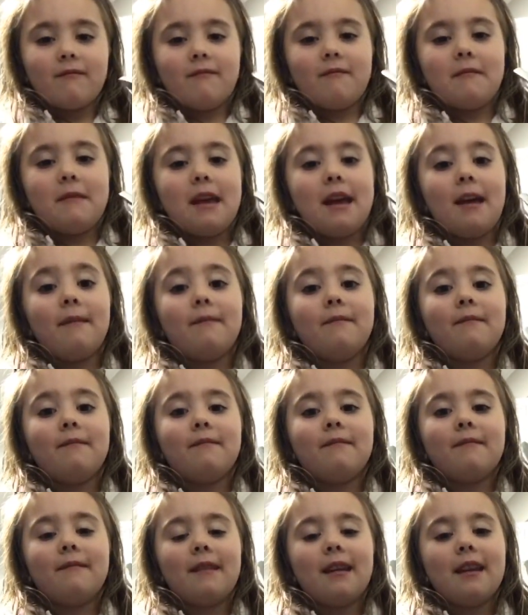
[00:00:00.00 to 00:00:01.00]
yeah.
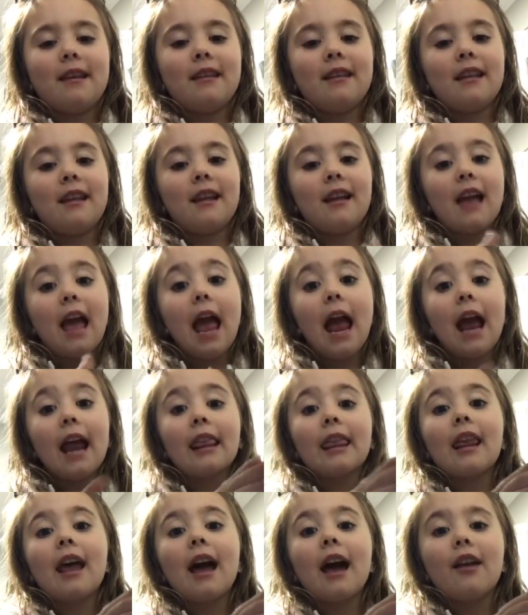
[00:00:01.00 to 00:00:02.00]
It's
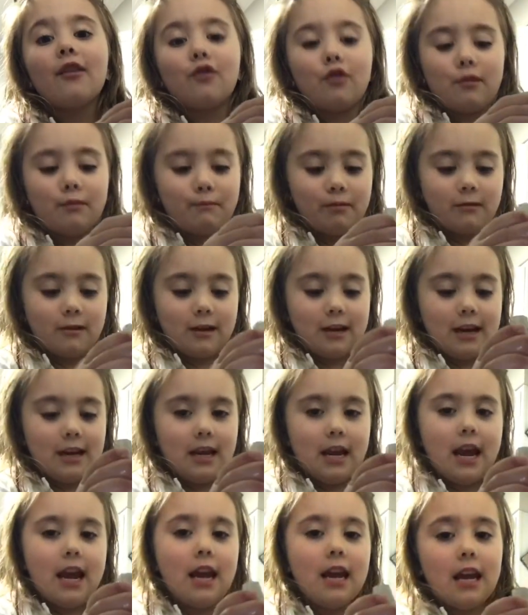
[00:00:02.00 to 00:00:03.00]
not just plain
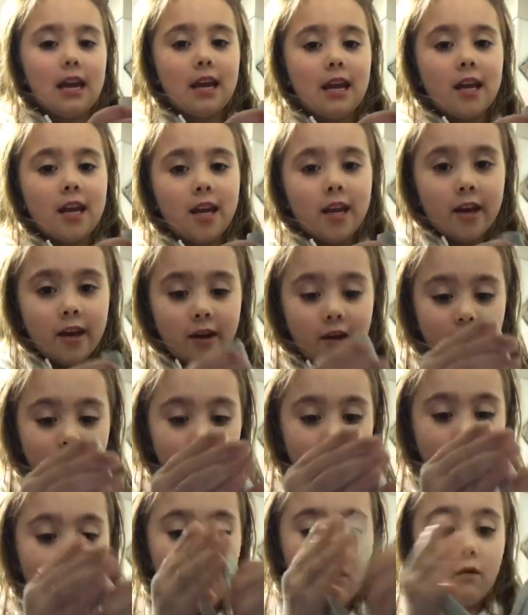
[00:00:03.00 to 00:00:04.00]
8.
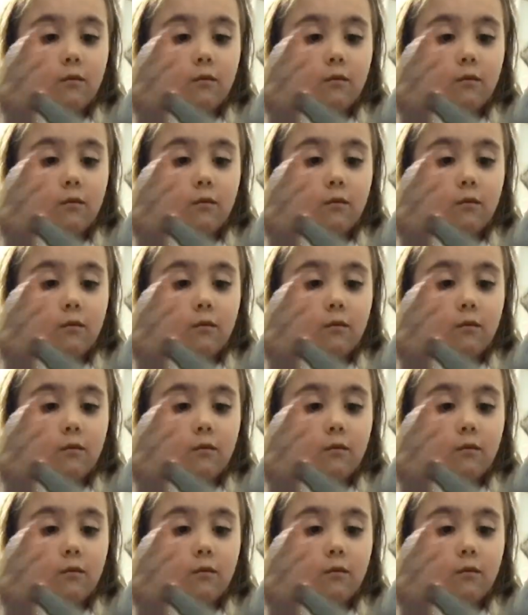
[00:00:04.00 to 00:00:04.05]
So,